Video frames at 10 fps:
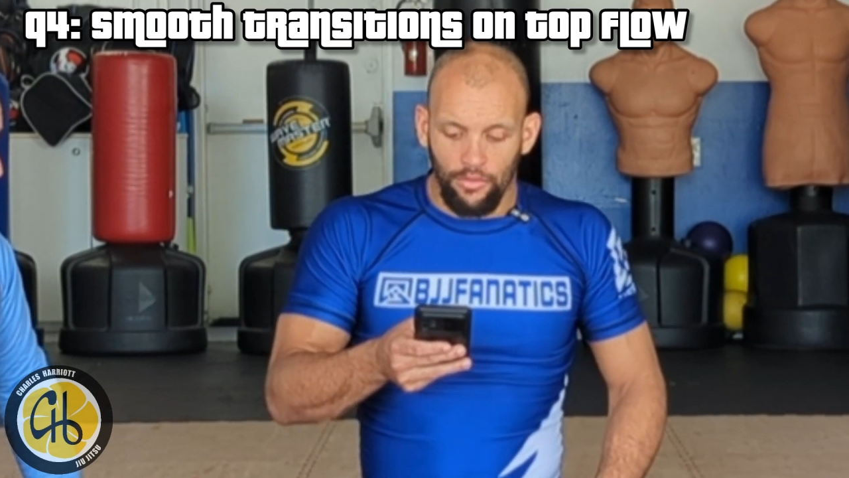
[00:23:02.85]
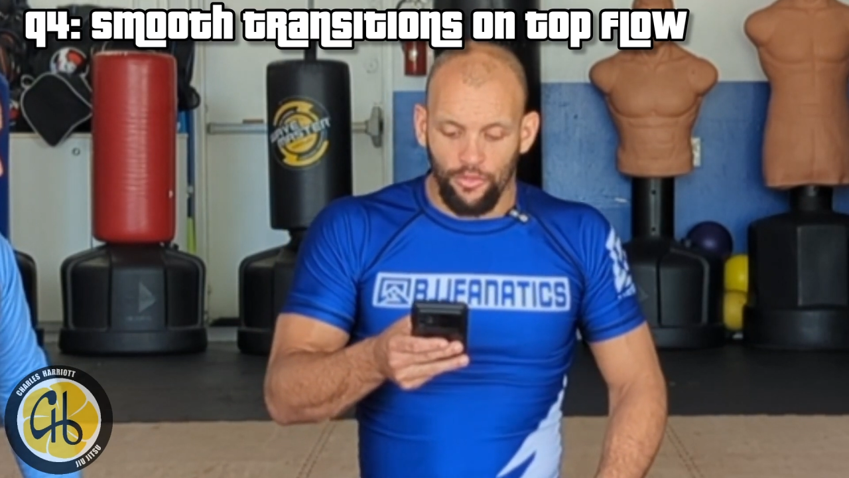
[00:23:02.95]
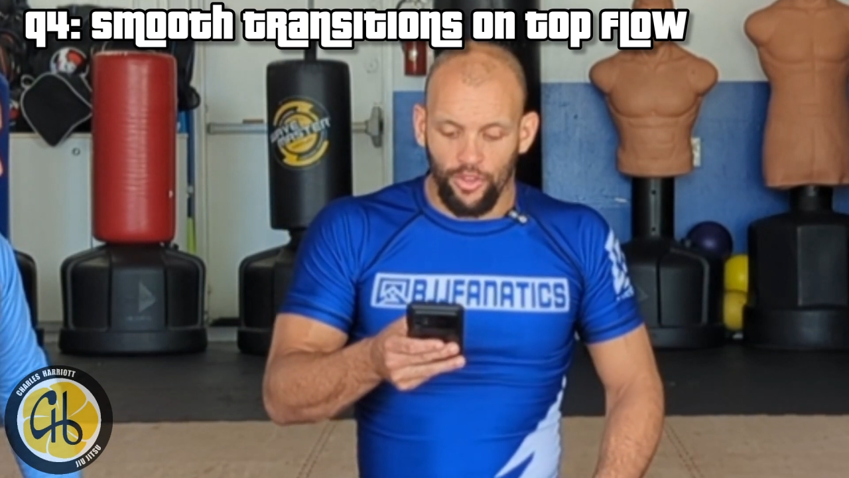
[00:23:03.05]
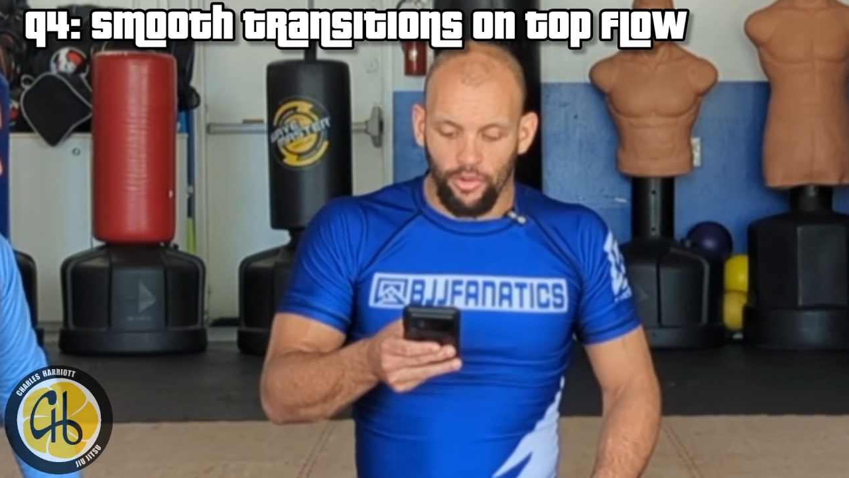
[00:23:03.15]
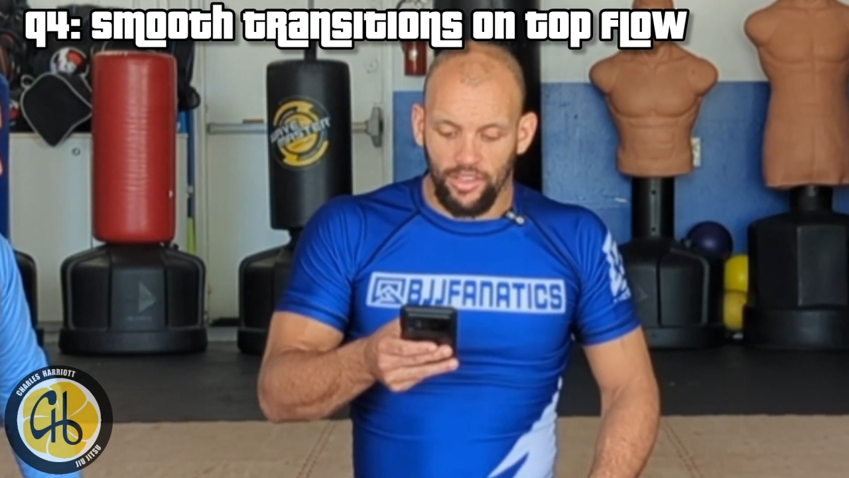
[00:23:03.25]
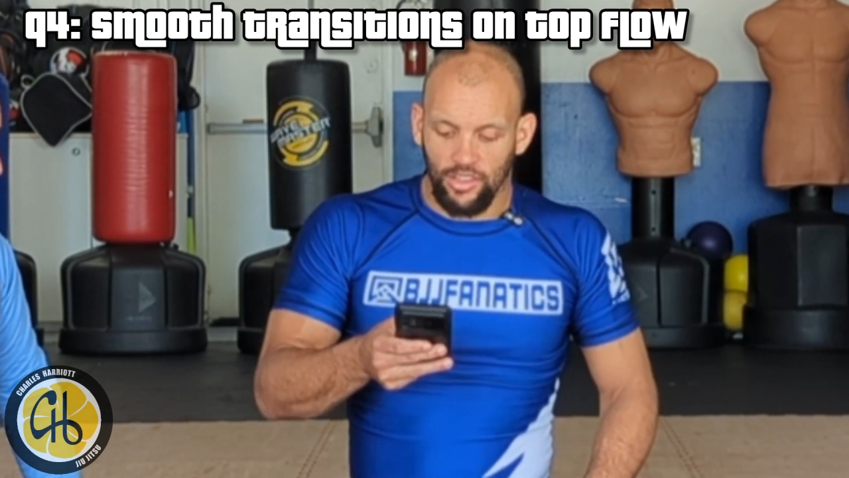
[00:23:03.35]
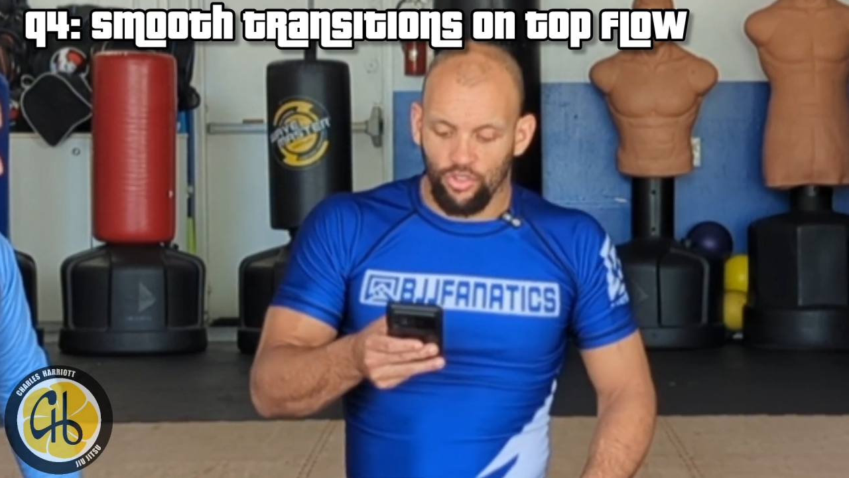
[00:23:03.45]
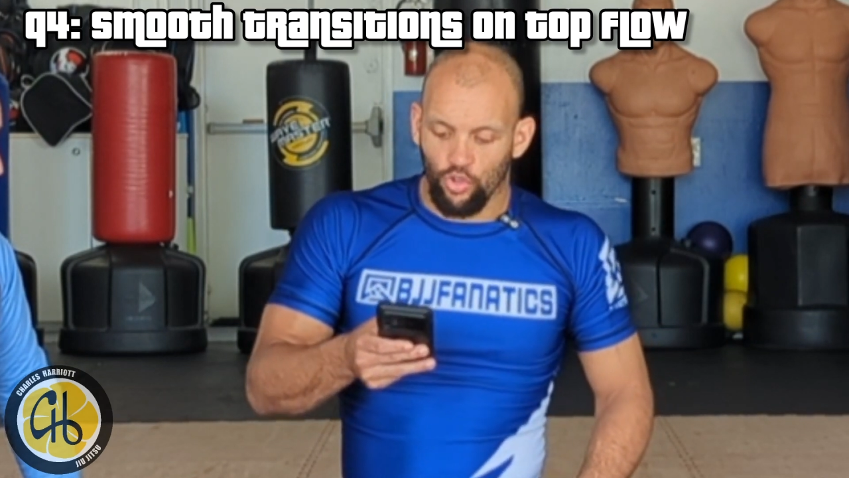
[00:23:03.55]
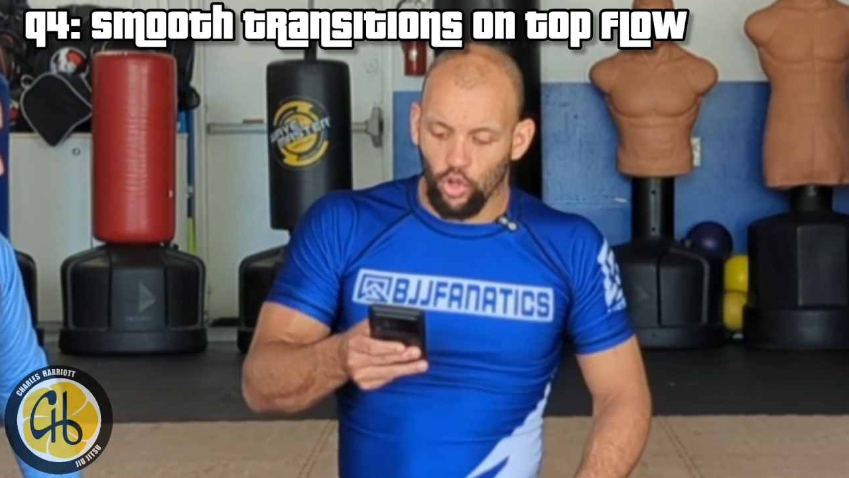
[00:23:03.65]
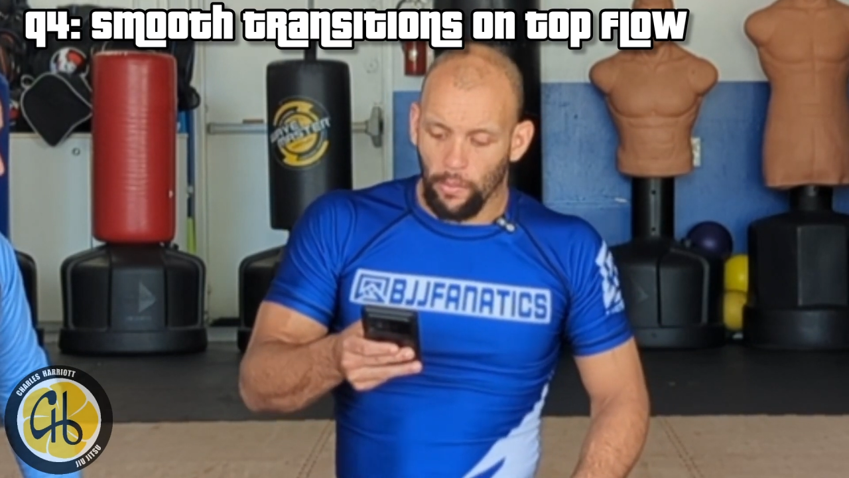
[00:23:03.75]
from various
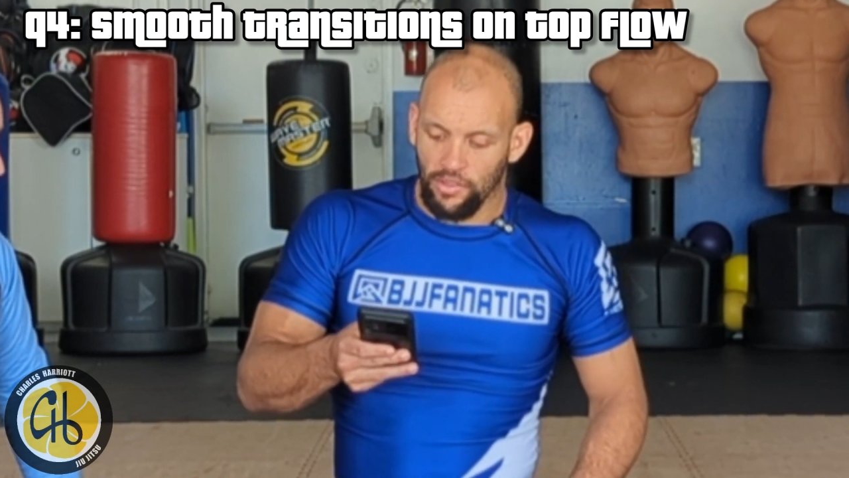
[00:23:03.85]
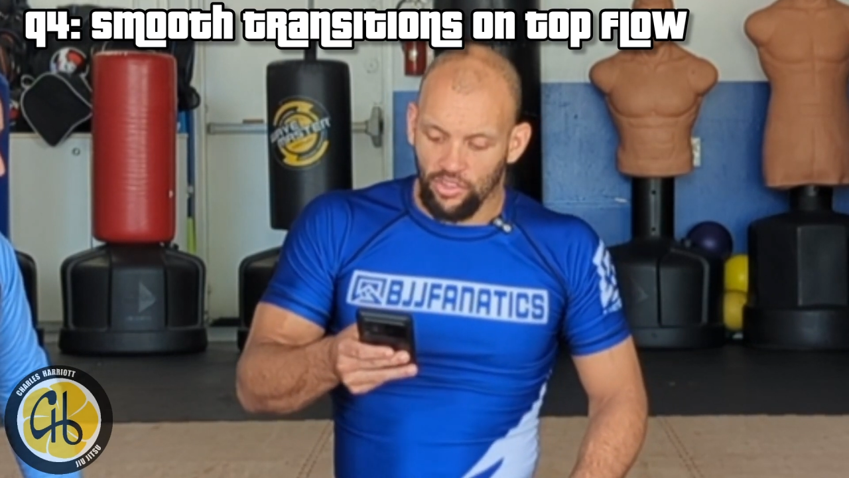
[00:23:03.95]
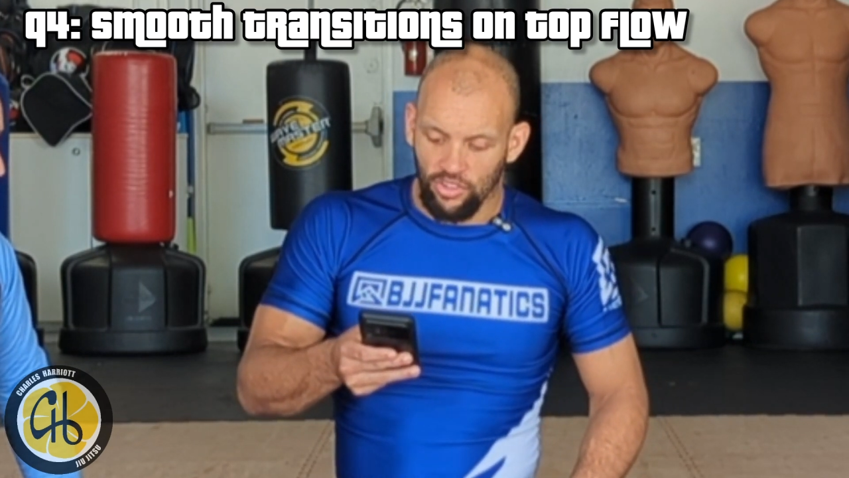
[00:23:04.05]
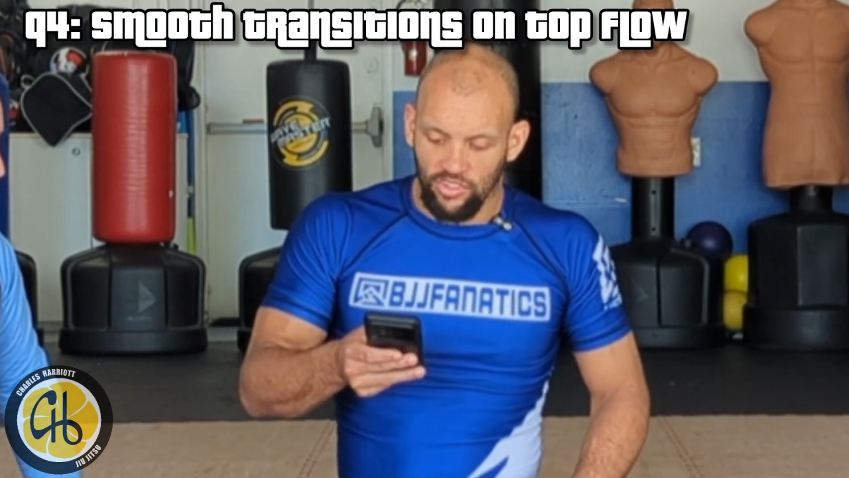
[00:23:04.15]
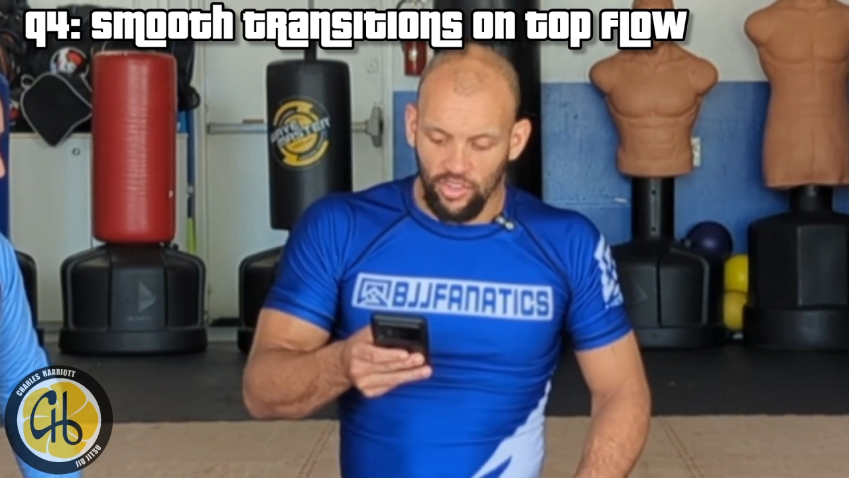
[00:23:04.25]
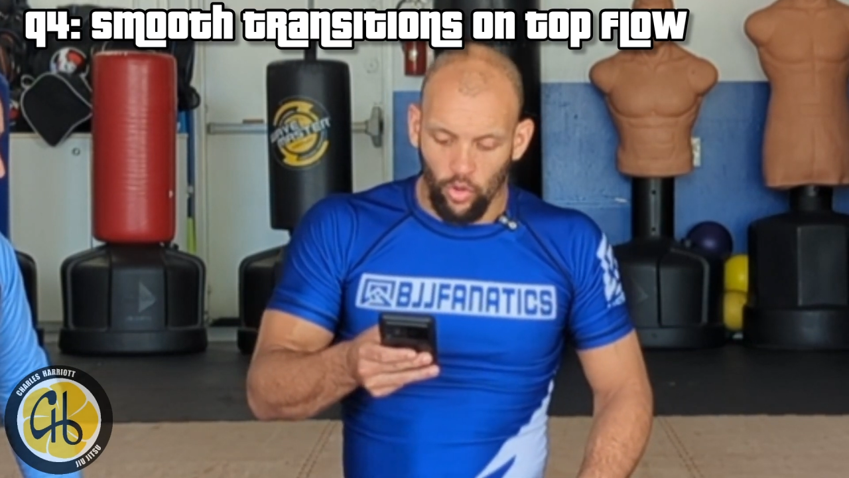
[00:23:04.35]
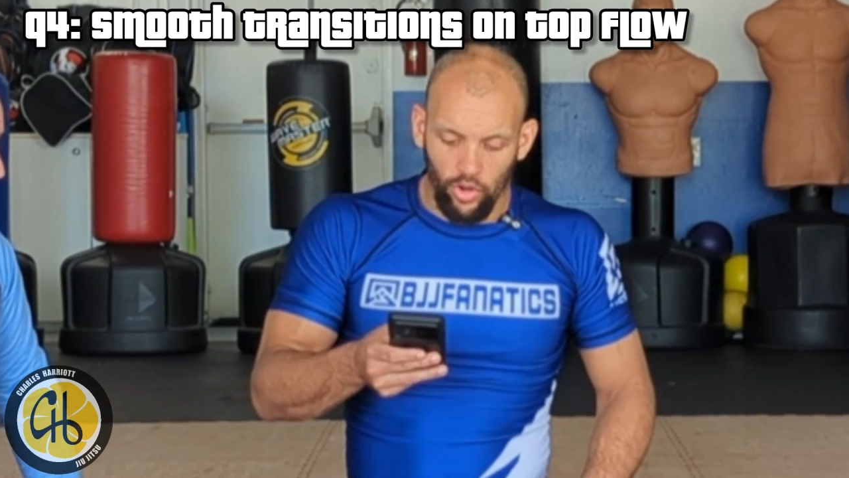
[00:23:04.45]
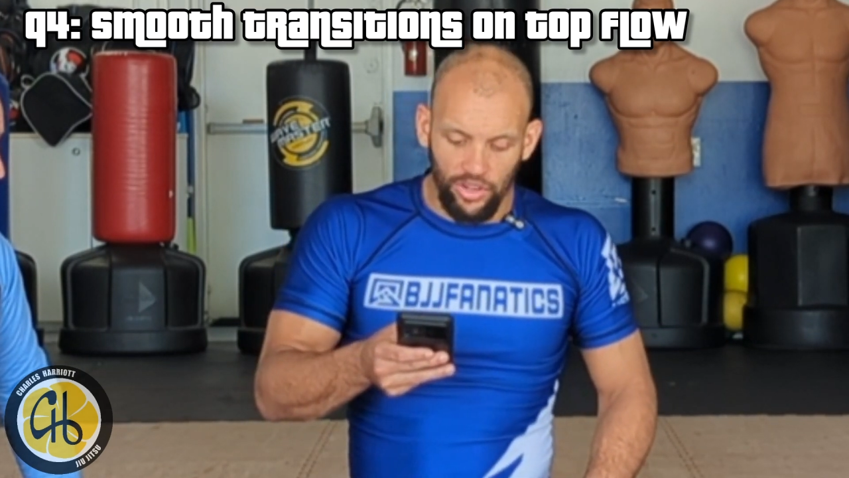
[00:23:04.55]
control positions in order